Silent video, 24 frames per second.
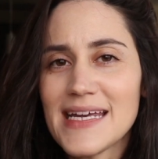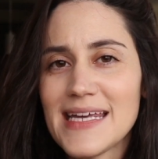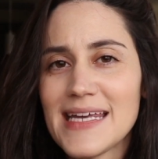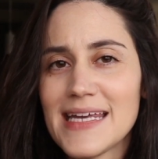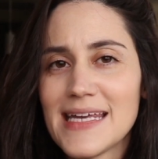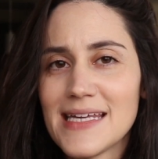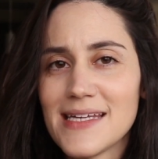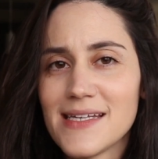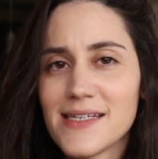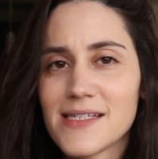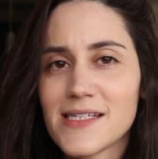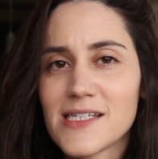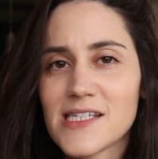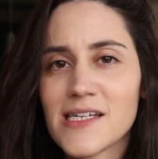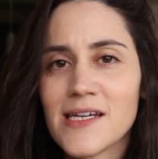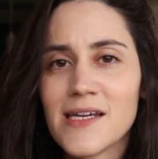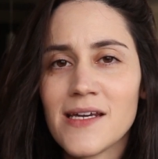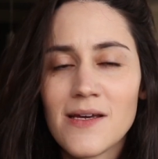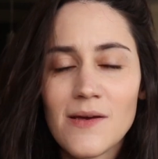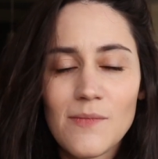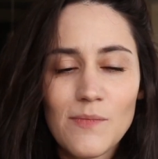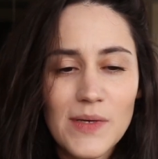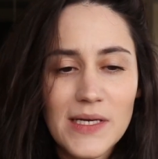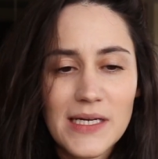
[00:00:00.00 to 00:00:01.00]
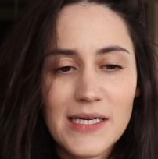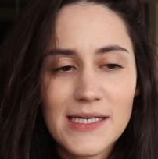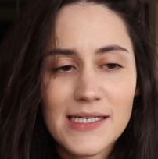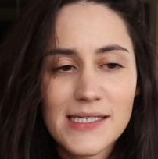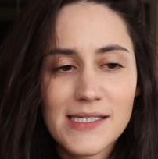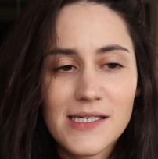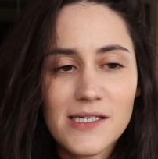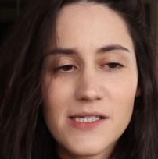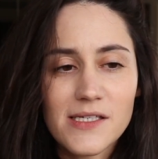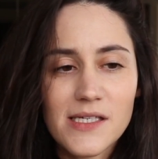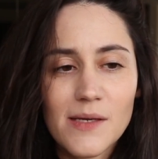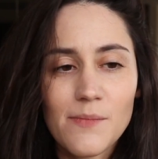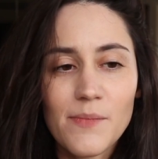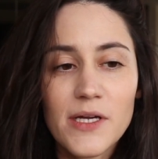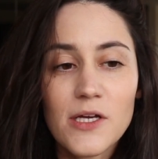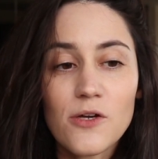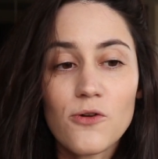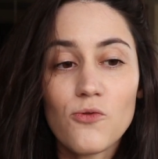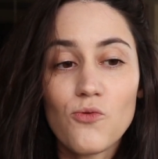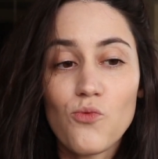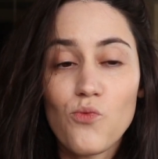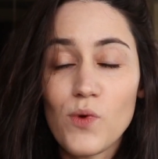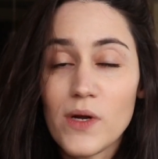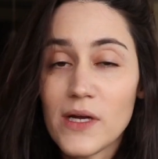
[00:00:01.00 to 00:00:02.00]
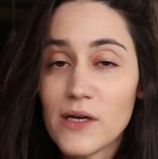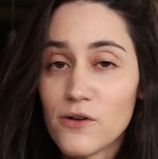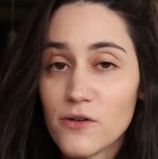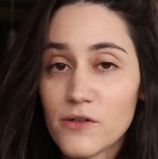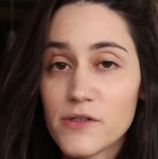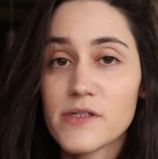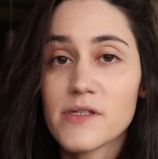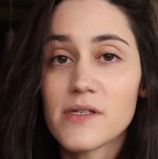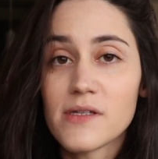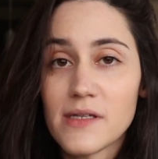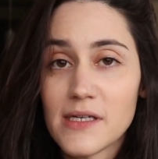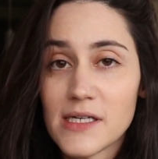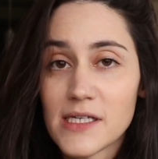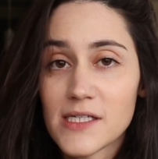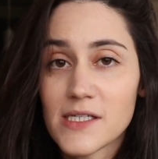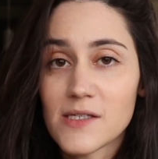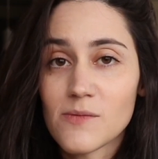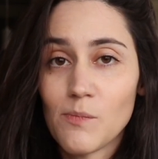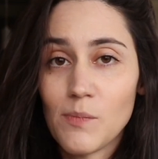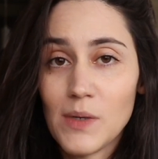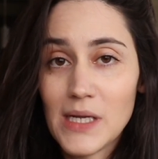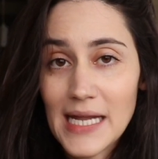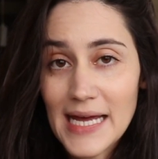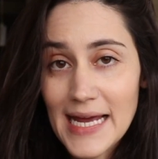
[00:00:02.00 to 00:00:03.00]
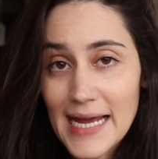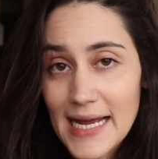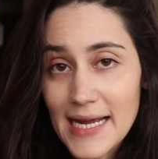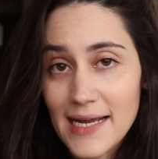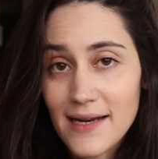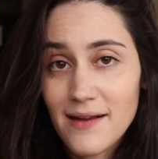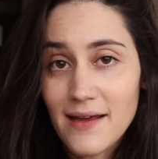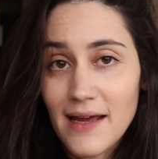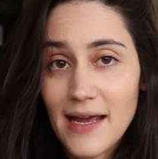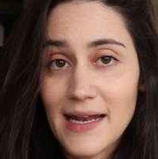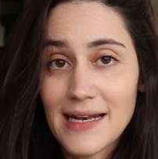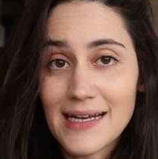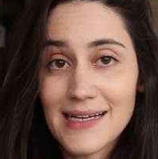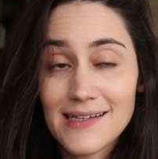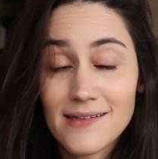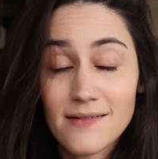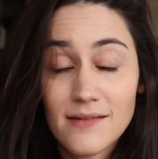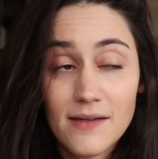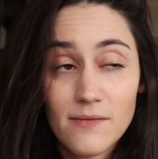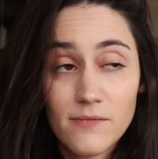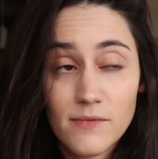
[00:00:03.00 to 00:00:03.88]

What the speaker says: is, because somebody who wields this blade and